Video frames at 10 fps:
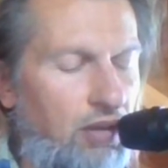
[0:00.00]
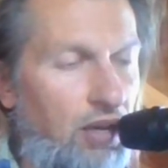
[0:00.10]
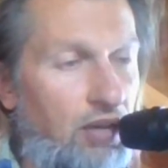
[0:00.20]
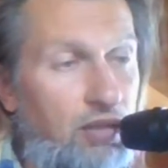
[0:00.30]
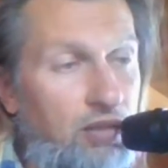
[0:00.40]

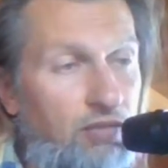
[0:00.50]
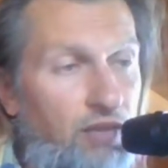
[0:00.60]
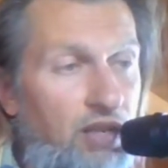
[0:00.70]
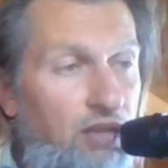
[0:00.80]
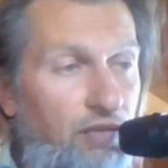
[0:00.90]
It is
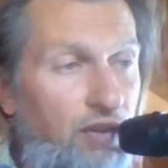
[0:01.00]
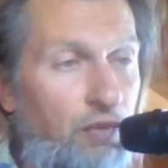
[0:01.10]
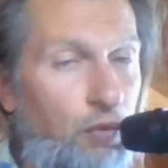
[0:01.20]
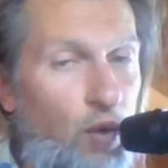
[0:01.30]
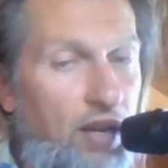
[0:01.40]
very different
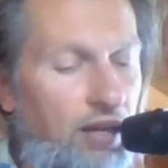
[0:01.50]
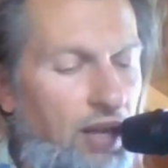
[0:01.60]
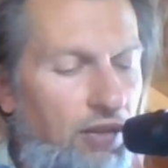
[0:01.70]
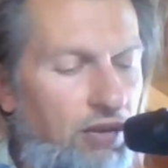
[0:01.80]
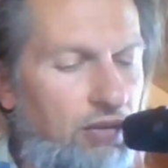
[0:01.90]
from one
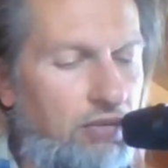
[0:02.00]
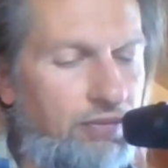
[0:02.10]
another,